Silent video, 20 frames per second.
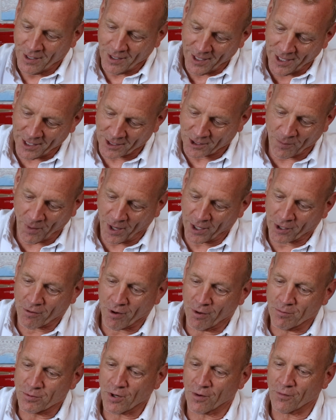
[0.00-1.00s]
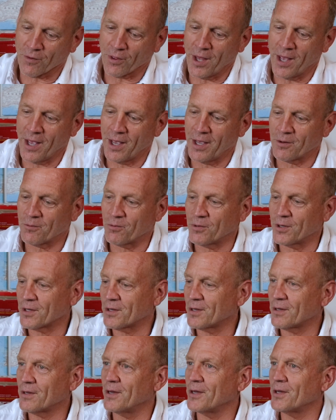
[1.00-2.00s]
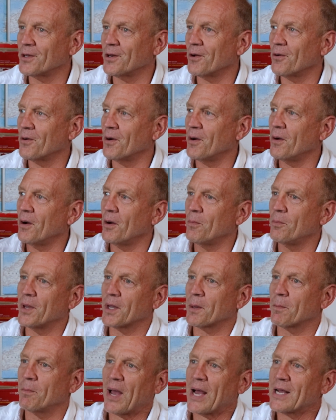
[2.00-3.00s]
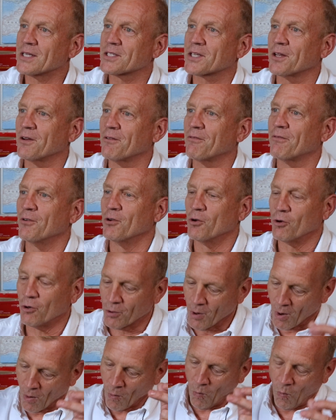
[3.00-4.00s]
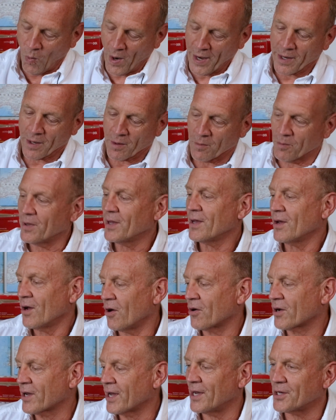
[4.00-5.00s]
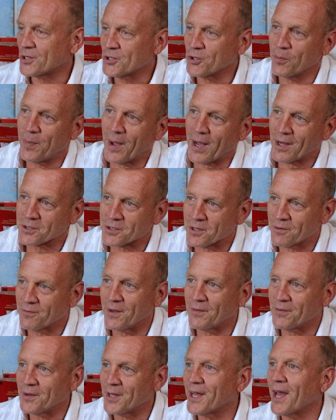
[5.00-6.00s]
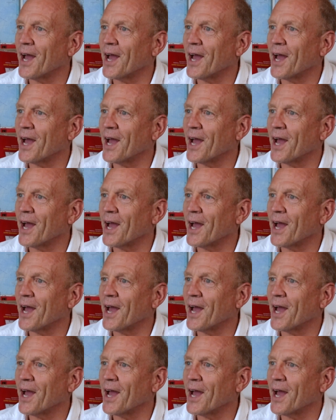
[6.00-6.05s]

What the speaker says: hit the microbes over the head with a big basket of food, wham, okay, 2 pounds and 50